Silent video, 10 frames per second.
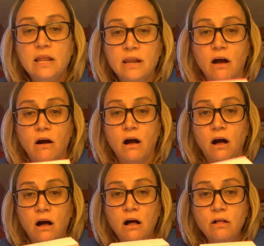Now,
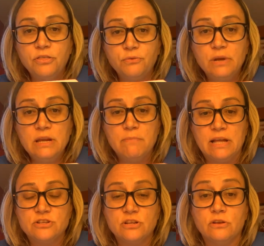all
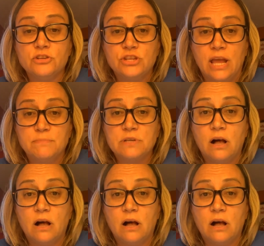three-dimensional shapes